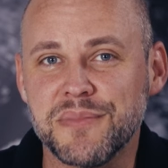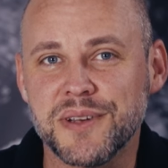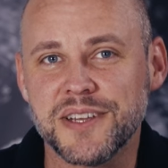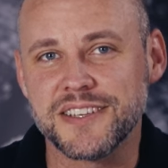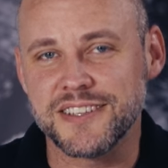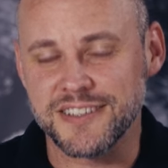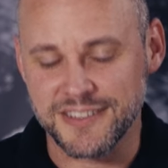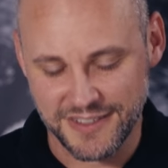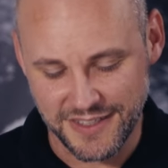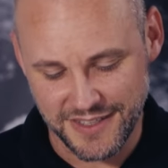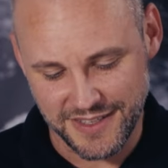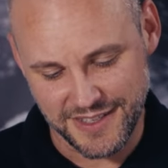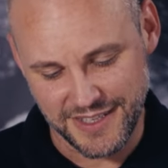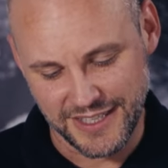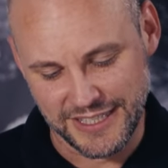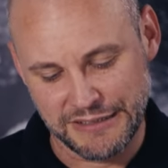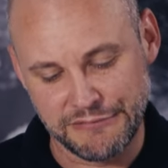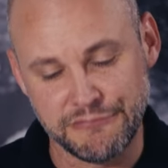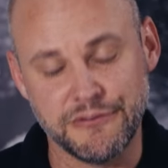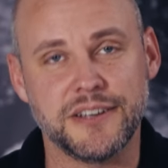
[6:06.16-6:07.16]
at the gingiva
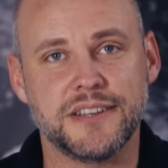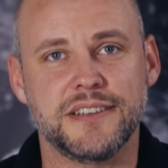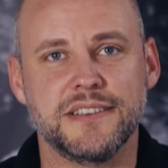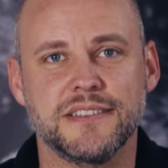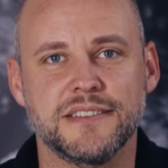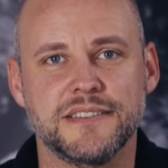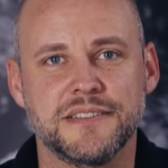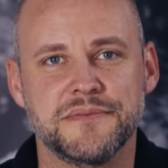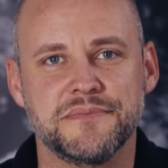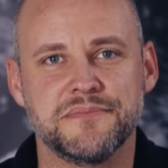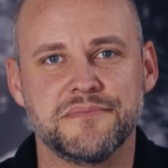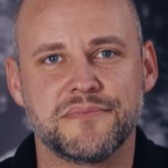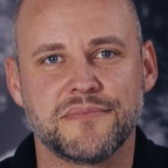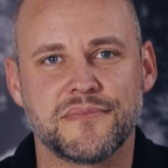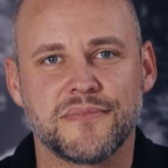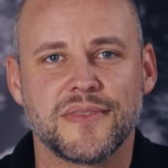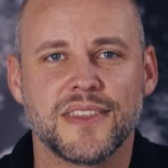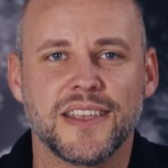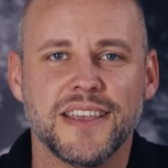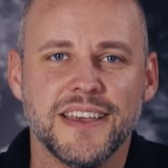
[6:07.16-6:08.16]
kit.
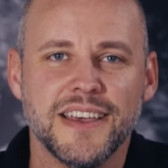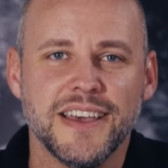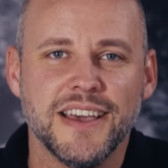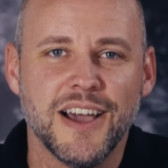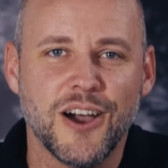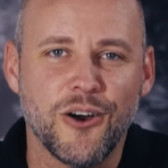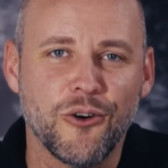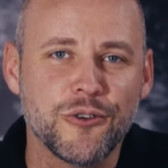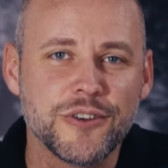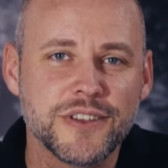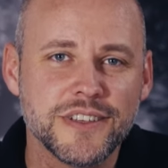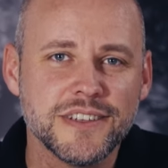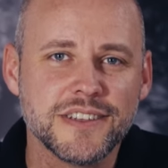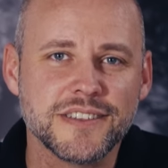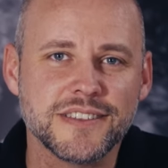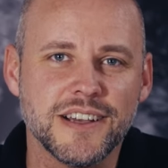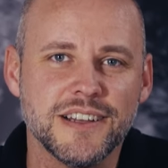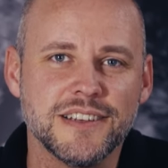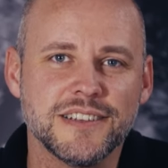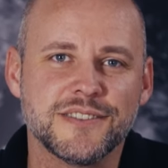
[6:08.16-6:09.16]
Here,
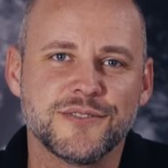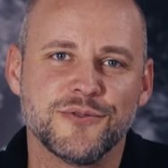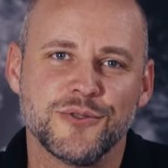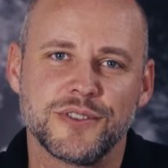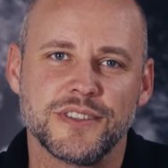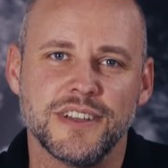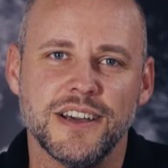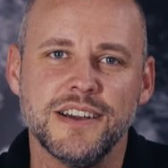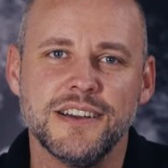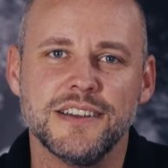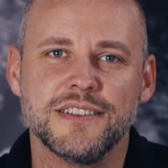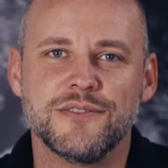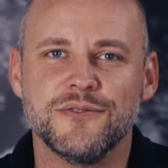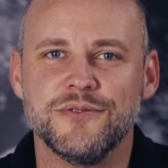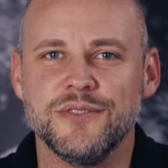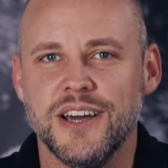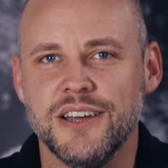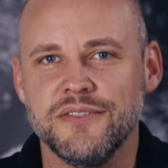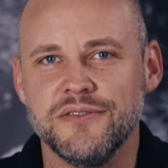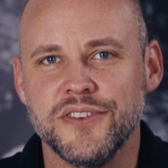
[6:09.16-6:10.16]
everything is
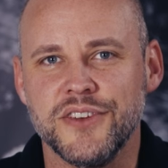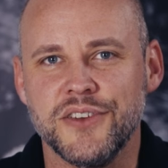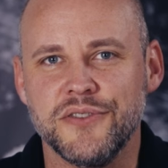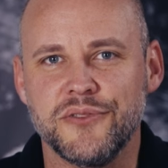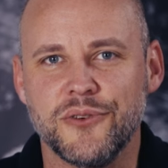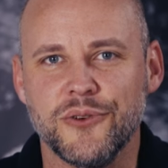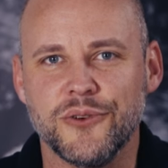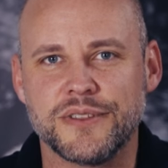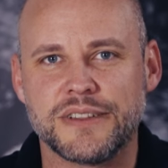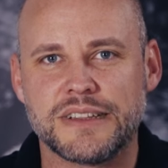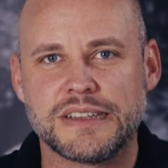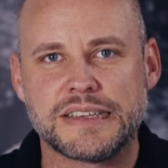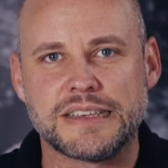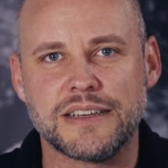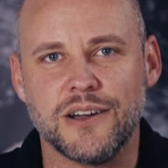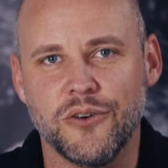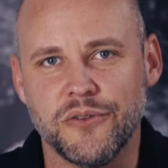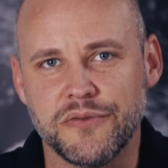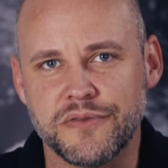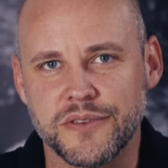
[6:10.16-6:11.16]
thoughtfully designed
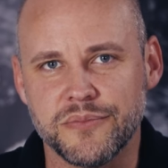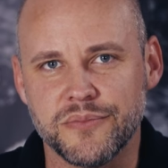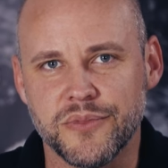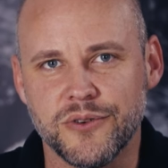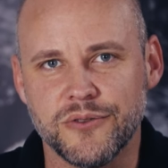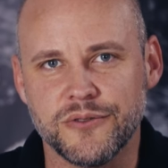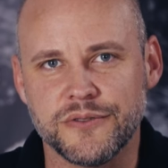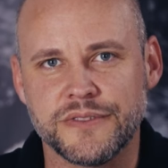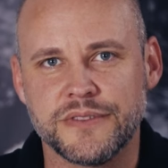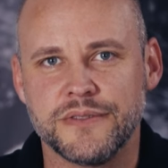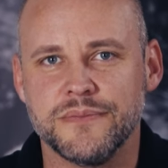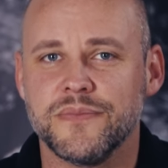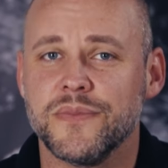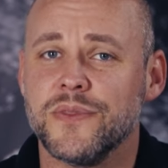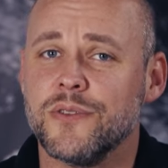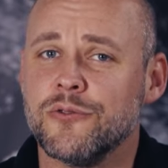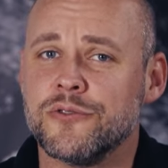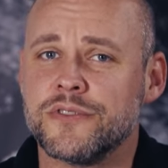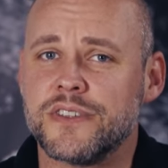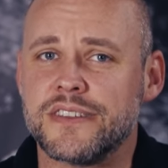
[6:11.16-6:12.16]
and user-friendly
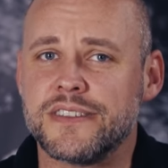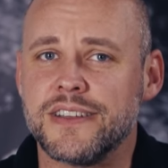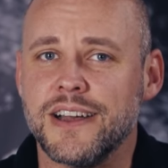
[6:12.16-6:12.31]
too.